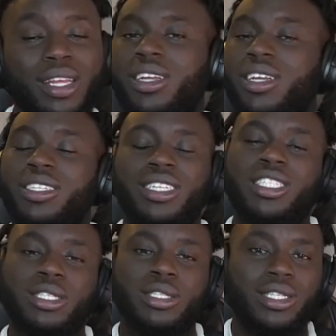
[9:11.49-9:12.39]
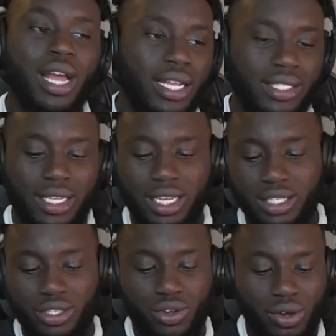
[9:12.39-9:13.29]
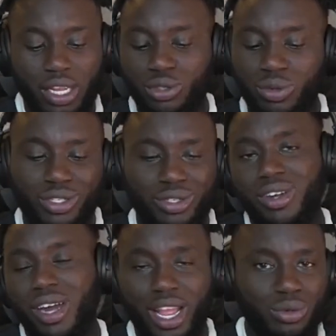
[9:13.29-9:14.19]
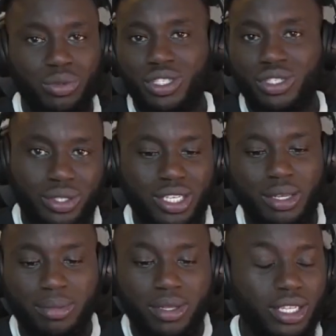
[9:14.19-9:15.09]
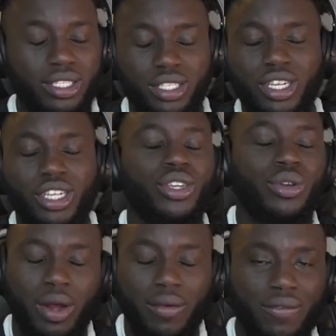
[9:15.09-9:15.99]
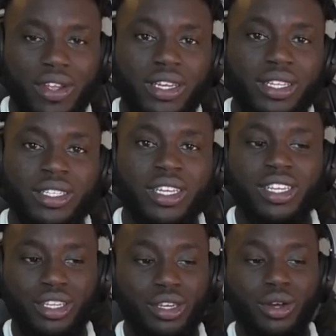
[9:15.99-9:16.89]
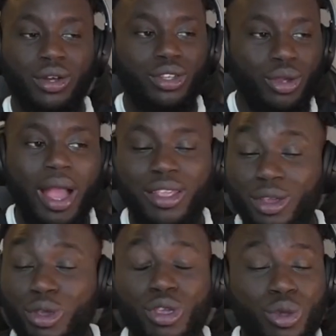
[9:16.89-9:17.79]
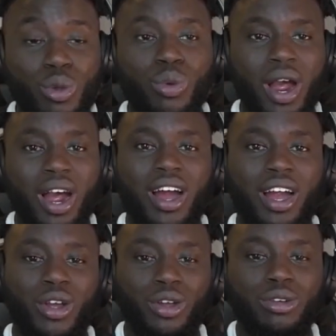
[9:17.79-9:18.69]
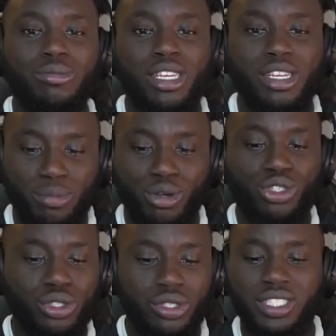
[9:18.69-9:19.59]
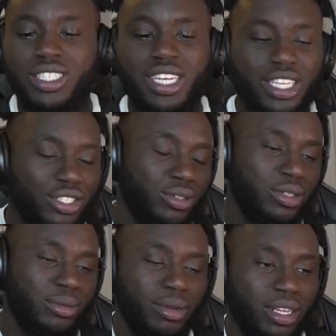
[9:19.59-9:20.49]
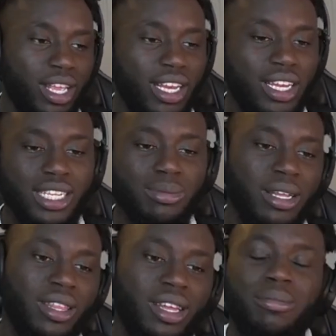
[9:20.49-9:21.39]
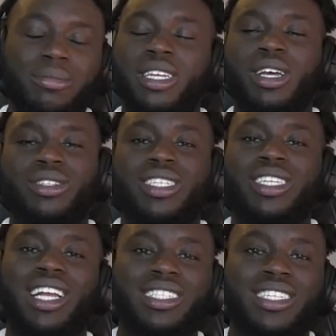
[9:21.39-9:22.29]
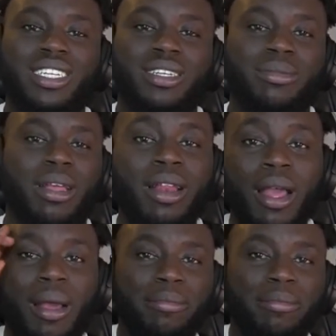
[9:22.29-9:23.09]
Because it's nice and it's great when you grind with your team. It's such a great feeling. You know, you are you, you are gonna be emotionally attached to it. But yeah, that's my thought, man. I'll see you guys later, man.